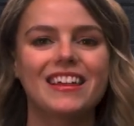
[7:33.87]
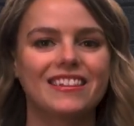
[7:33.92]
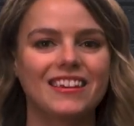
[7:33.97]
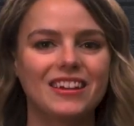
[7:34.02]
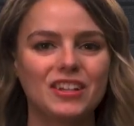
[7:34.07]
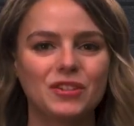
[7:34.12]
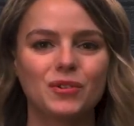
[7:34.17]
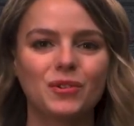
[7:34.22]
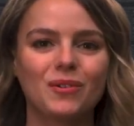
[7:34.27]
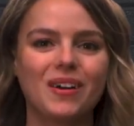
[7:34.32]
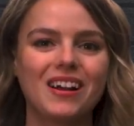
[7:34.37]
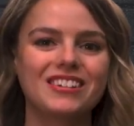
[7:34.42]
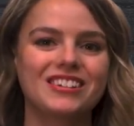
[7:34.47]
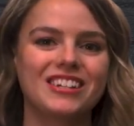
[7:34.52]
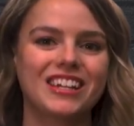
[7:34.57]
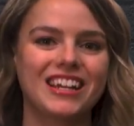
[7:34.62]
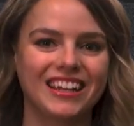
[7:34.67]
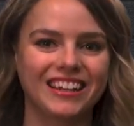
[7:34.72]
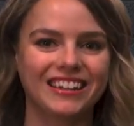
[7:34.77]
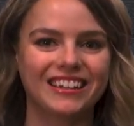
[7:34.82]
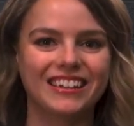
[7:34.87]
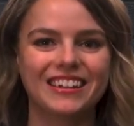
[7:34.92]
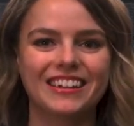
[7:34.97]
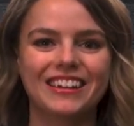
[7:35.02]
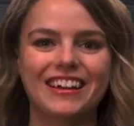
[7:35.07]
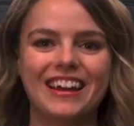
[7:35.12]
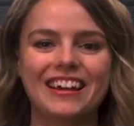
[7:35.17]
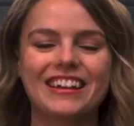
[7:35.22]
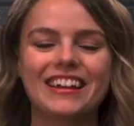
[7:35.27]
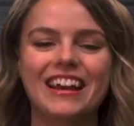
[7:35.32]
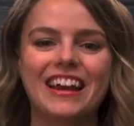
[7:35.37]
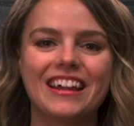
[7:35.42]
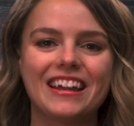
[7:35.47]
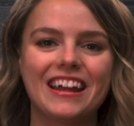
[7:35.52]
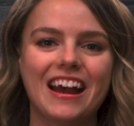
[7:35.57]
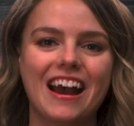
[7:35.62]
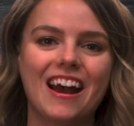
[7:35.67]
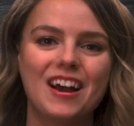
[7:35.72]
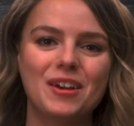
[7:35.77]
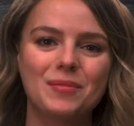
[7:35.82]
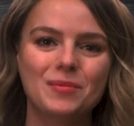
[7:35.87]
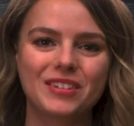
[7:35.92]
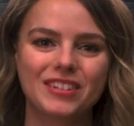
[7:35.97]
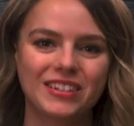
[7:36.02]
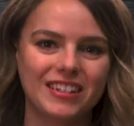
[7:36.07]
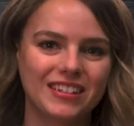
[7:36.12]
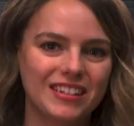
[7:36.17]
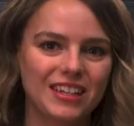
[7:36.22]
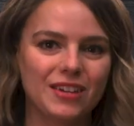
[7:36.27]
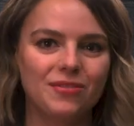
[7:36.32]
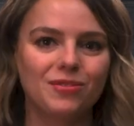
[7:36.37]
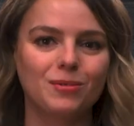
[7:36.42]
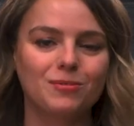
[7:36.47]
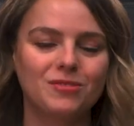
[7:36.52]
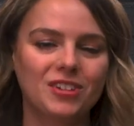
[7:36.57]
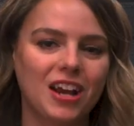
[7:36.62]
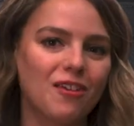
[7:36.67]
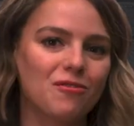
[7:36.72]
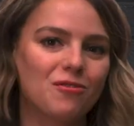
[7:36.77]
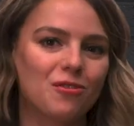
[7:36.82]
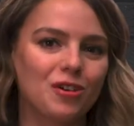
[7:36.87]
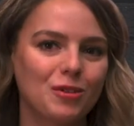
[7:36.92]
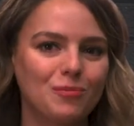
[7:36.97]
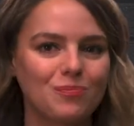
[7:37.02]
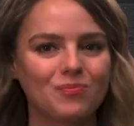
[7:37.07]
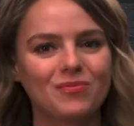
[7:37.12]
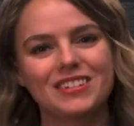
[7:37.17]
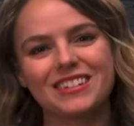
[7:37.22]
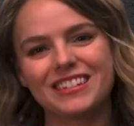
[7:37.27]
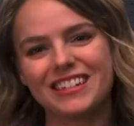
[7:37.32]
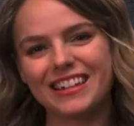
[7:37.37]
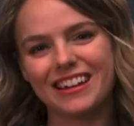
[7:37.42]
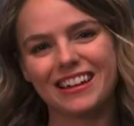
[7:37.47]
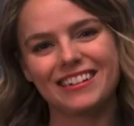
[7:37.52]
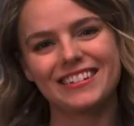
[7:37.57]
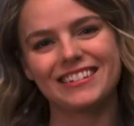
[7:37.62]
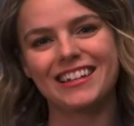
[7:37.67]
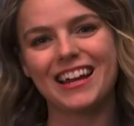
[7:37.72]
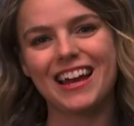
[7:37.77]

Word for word: Thanks for watching! Again, I'm Sissy from Jotform. See you next